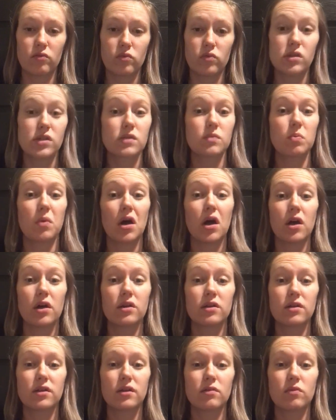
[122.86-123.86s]

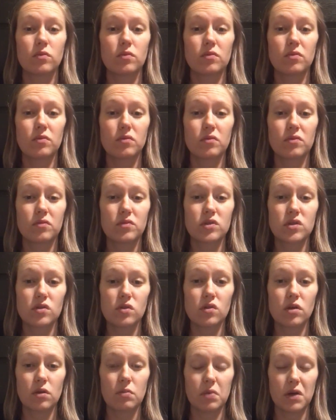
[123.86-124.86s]
respond to
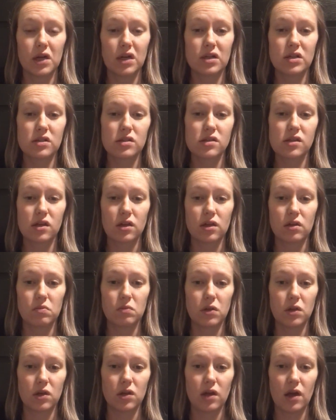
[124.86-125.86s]
their parents and
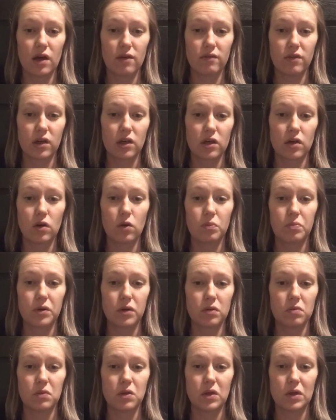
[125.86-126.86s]
have like an open
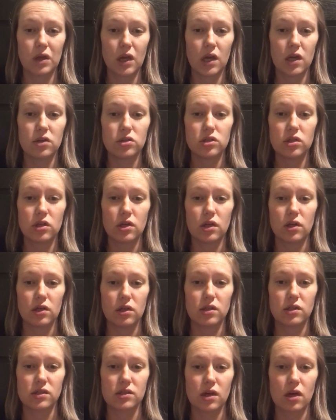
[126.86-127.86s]
communication and a
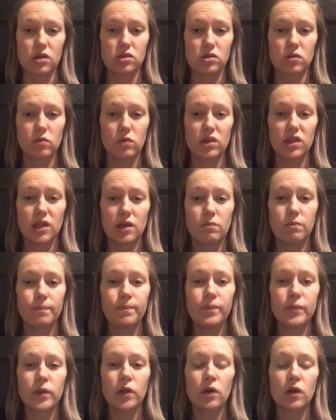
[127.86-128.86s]
discussion with them,
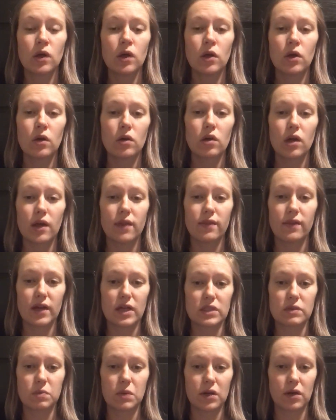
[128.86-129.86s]
and
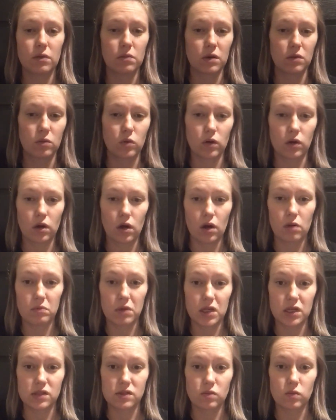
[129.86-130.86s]
that's becoming more
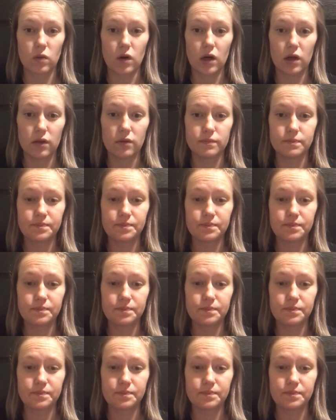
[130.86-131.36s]
common as well.